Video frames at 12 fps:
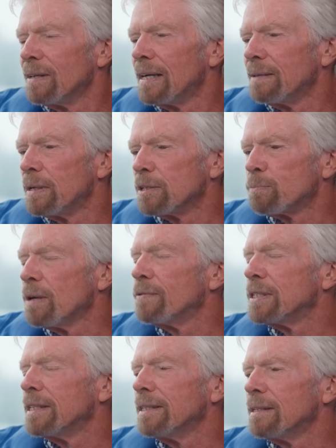uh, has
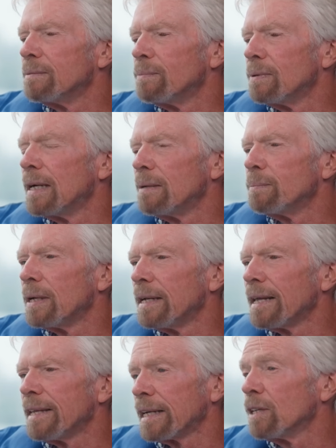pivoted, um,
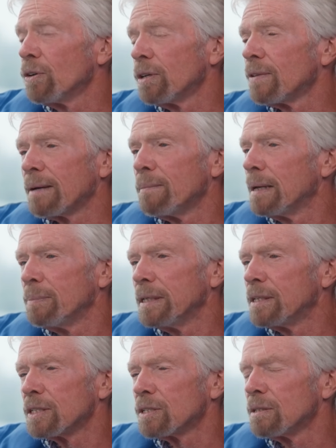and I think a lot of that may be
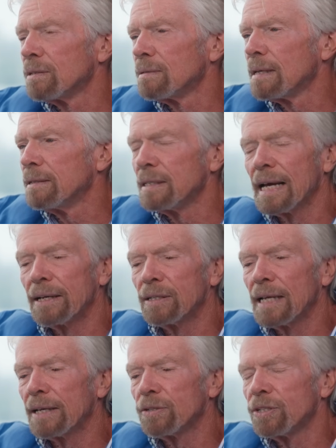just down,
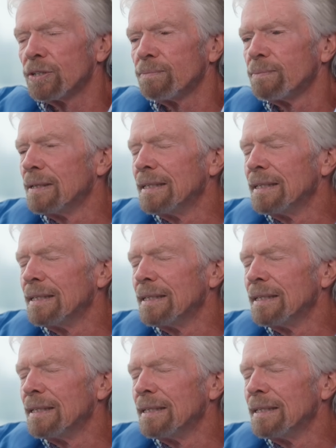down to